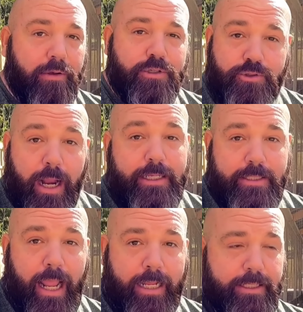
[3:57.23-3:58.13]
those attract
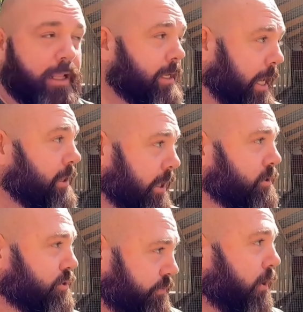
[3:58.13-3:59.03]
snakes that like to eat
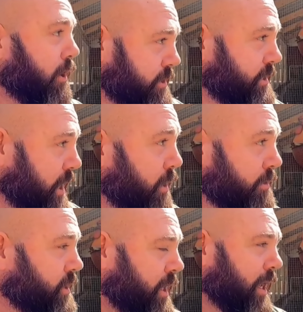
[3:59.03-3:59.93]
lizards, frogs, and
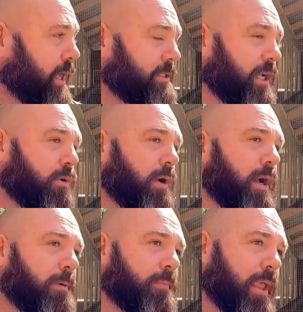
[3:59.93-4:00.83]
toads.
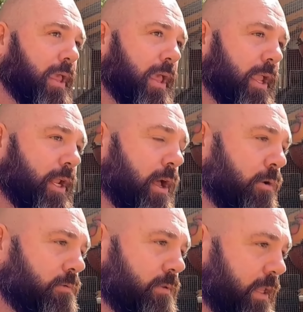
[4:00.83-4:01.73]
So
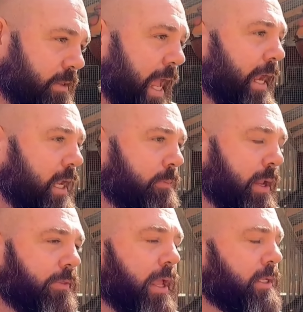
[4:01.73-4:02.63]
that can
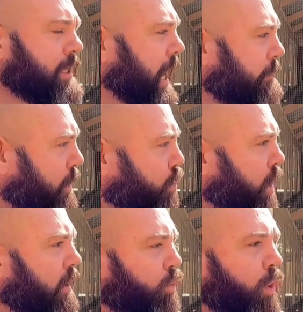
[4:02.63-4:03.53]
be a thing. But
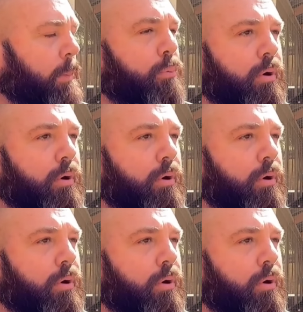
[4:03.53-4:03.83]
one